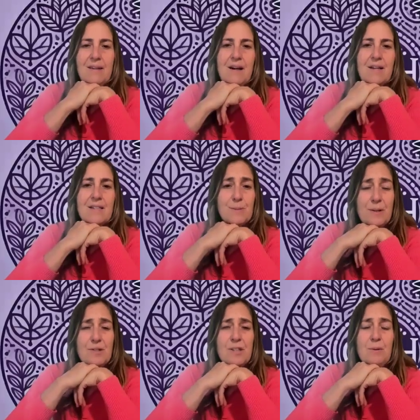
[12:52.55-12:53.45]

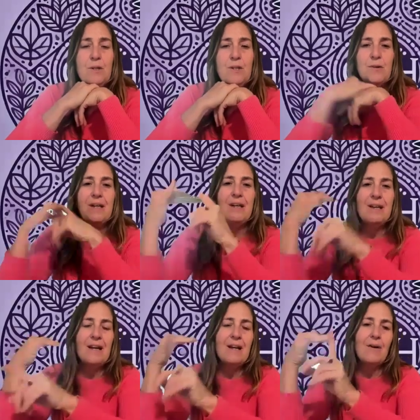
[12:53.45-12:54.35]
especially when you're
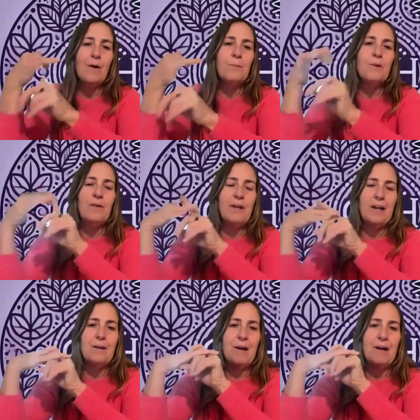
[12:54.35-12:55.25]
eating or when you're
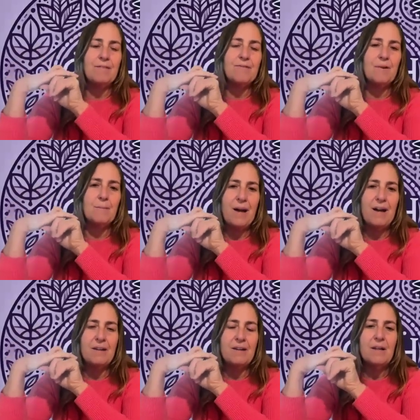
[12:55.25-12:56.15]
getting ready for
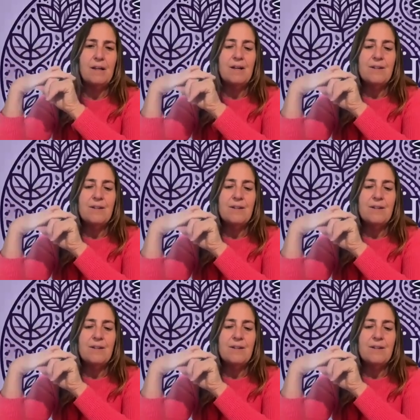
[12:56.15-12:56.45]
bed.